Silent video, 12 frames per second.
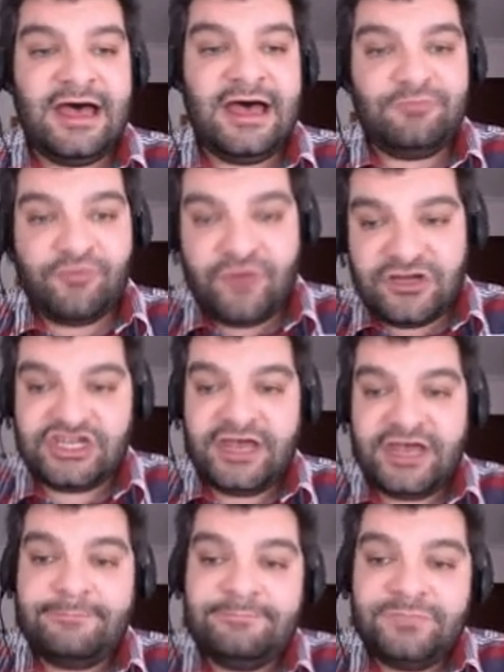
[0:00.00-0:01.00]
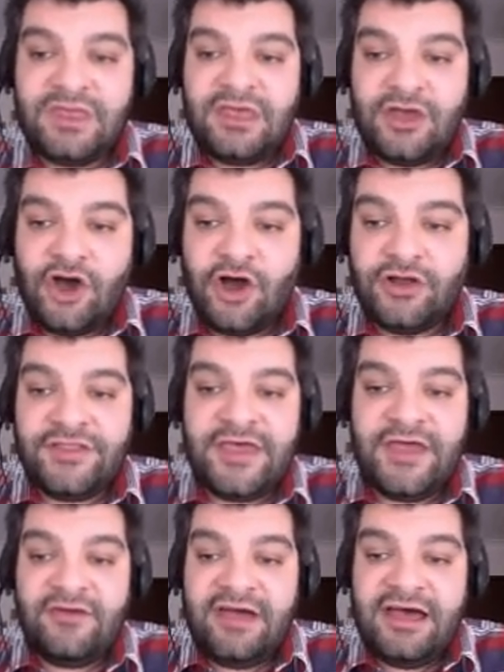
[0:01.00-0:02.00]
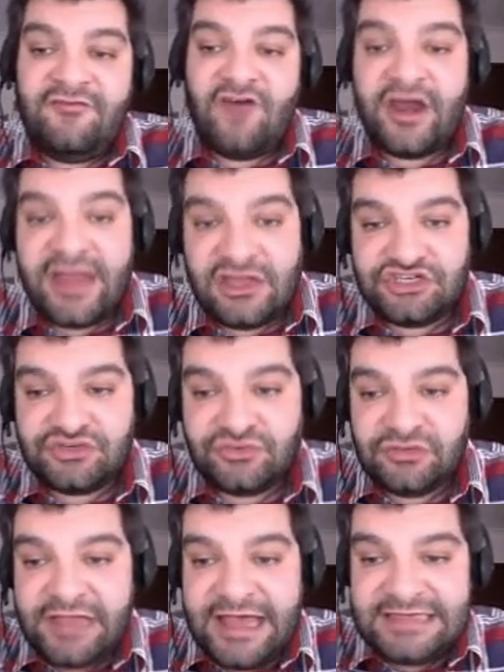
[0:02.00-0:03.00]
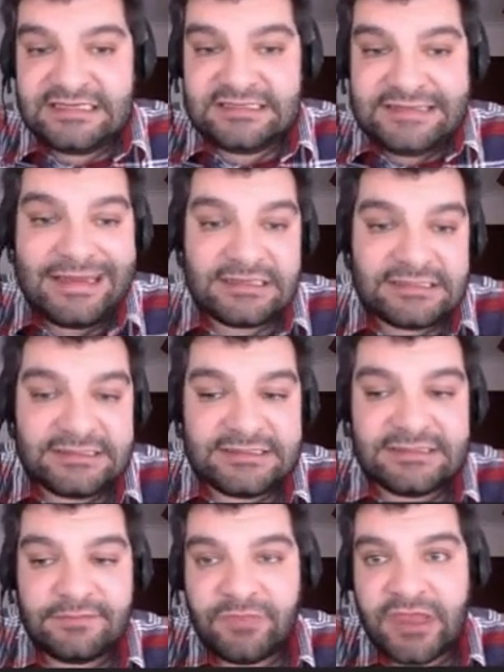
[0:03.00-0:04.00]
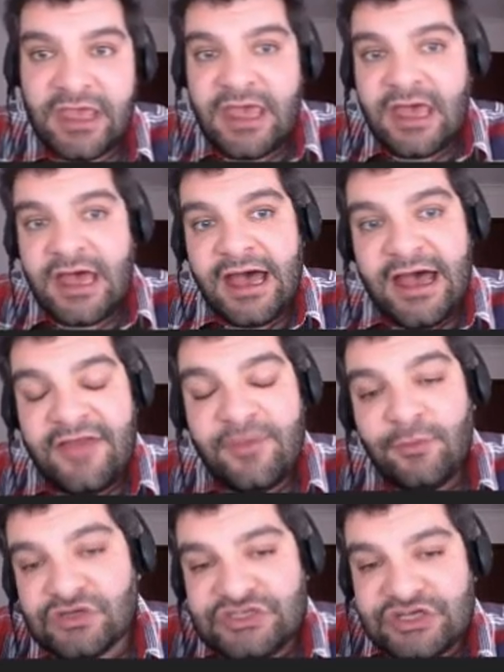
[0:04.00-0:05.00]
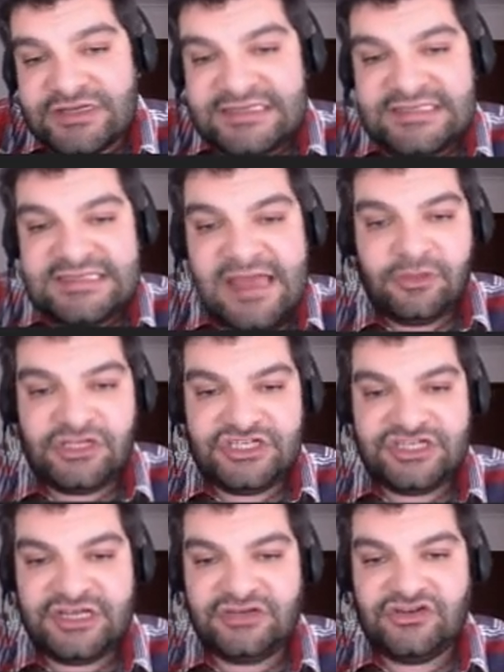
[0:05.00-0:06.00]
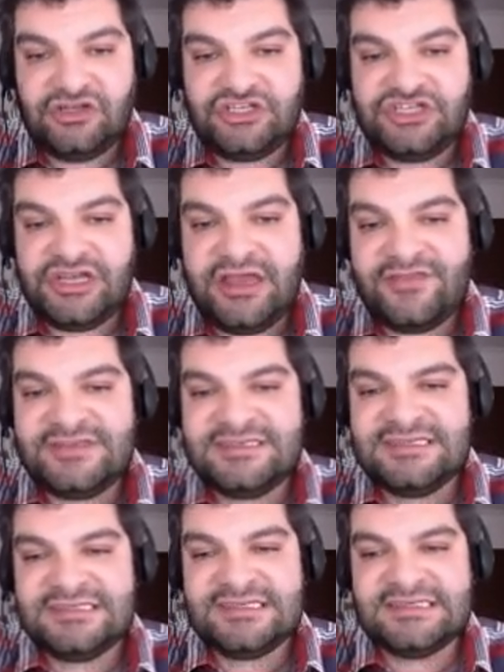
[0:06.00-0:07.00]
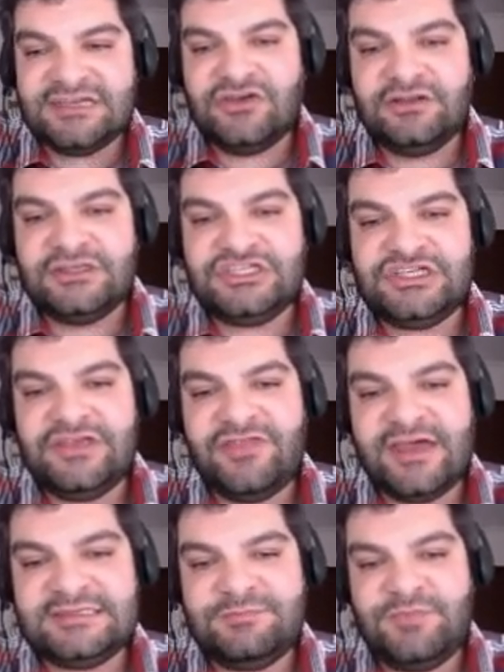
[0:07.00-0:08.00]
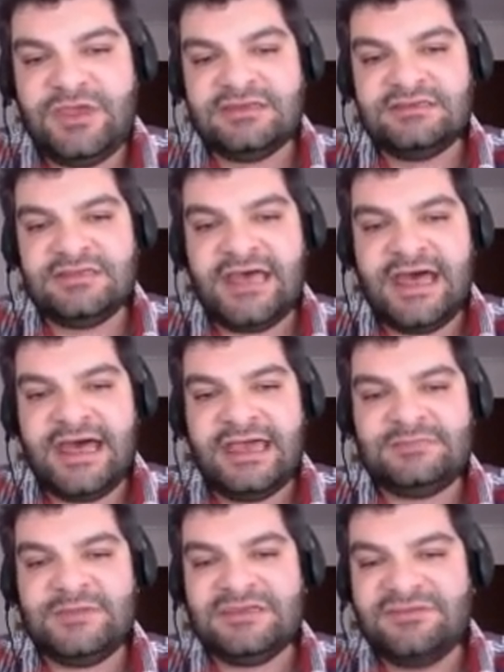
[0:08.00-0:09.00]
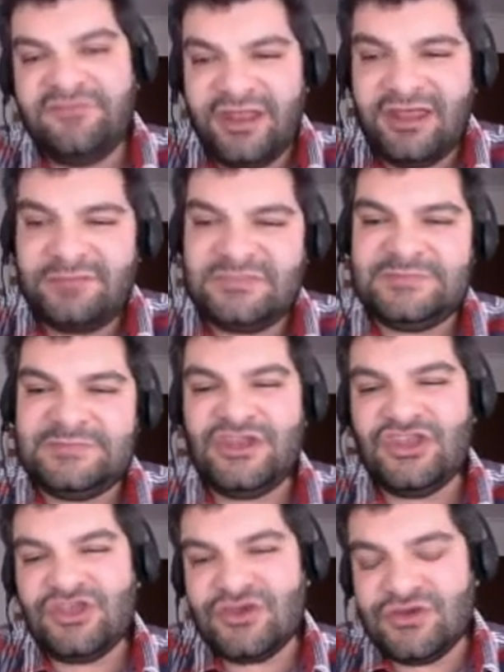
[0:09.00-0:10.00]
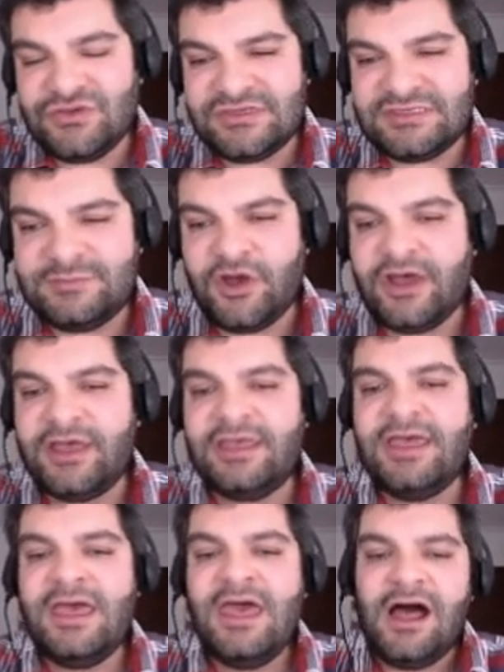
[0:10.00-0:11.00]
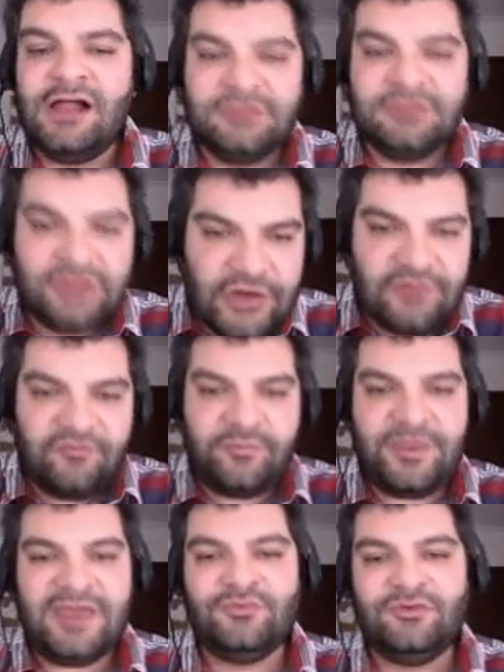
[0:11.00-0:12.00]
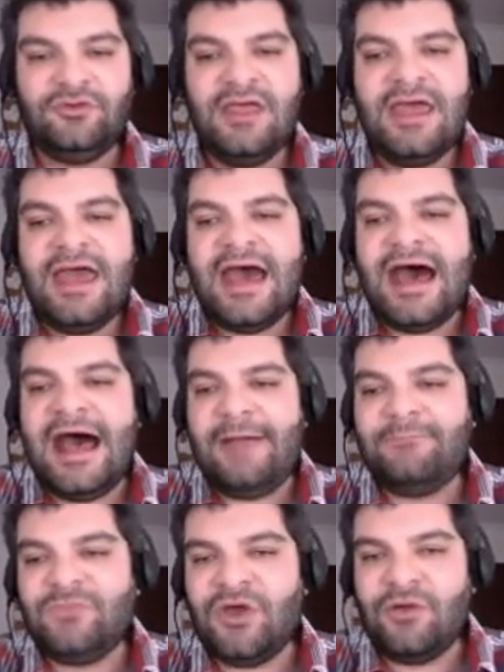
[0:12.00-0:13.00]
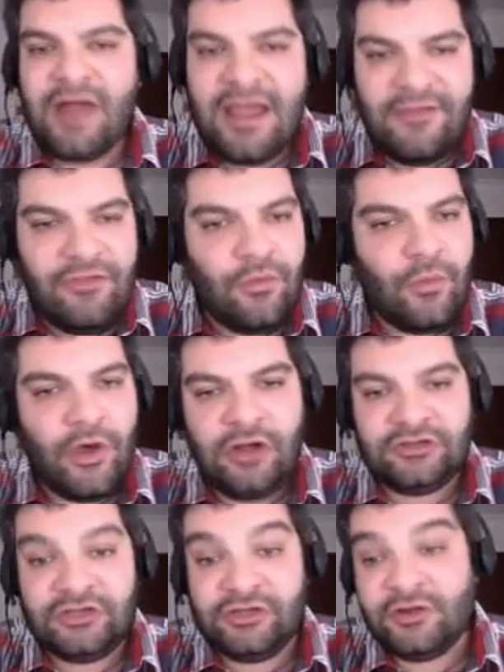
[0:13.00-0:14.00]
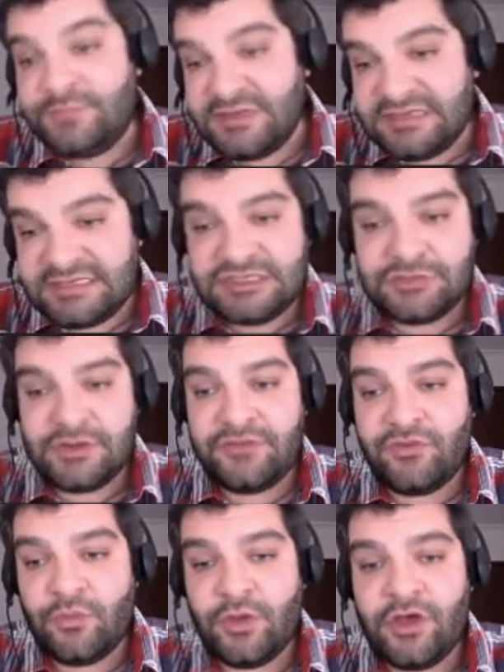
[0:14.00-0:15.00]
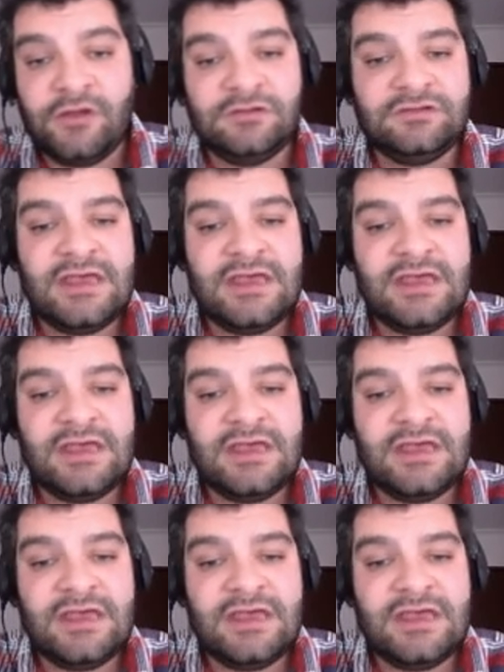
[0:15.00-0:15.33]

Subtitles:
pressure on their financial status. And then we've also got established technology. Now, this is the technology that's been developed, it's been used by a lot of people around the world, a lot of businesses around the world.